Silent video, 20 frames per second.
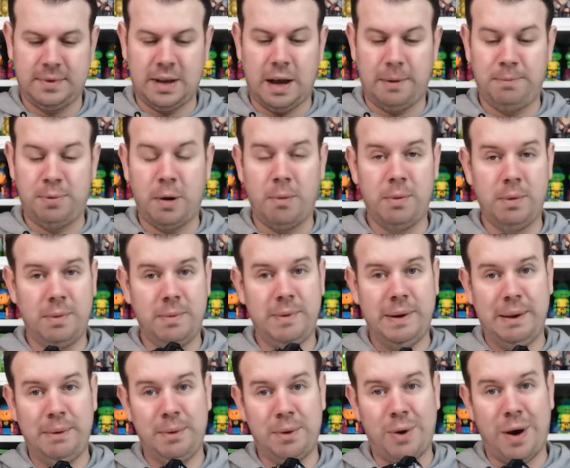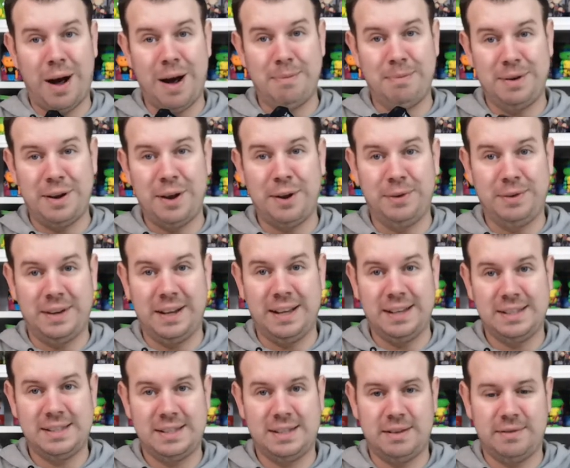I probably will upload
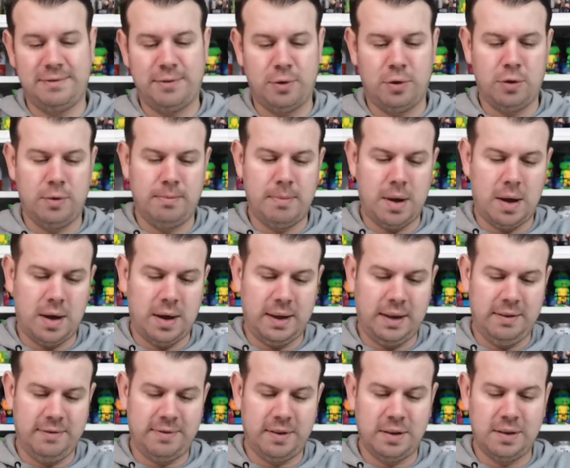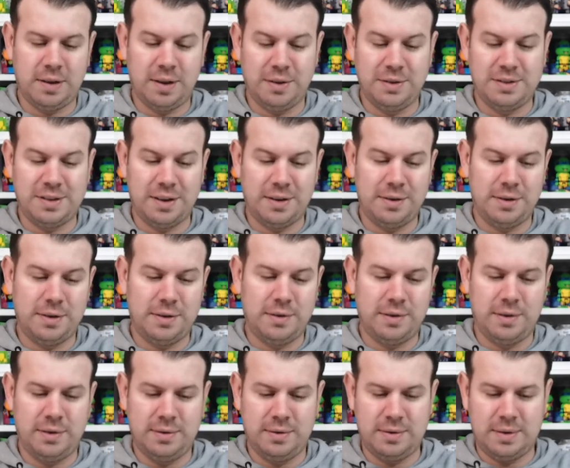this for my Funko
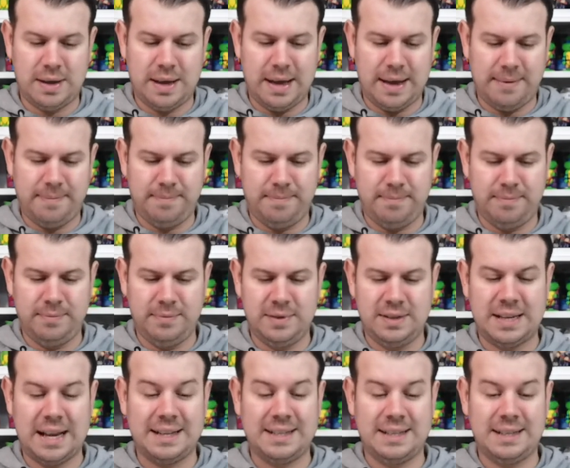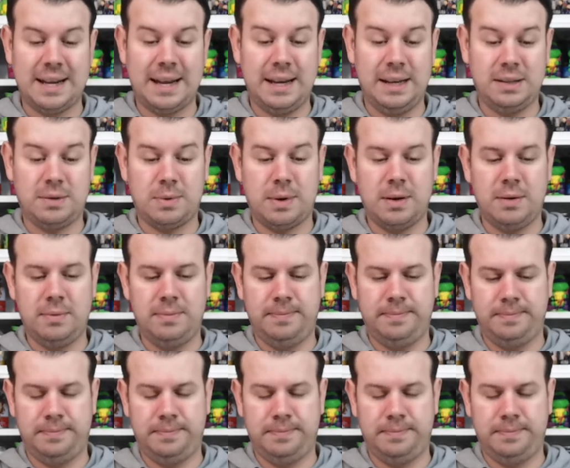Soda um, Saturday as well.